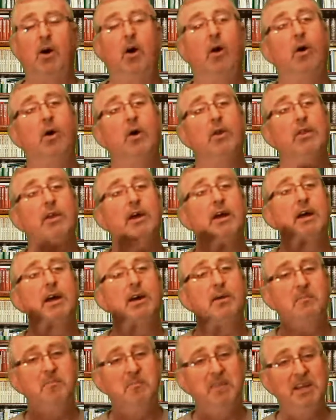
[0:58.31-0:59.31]
or the
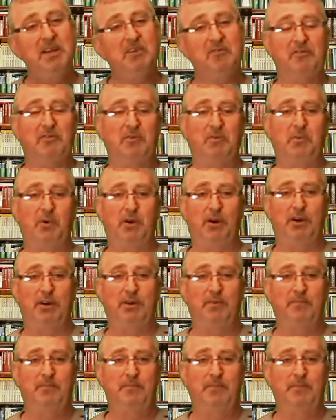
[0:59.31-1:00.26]
meat of the word.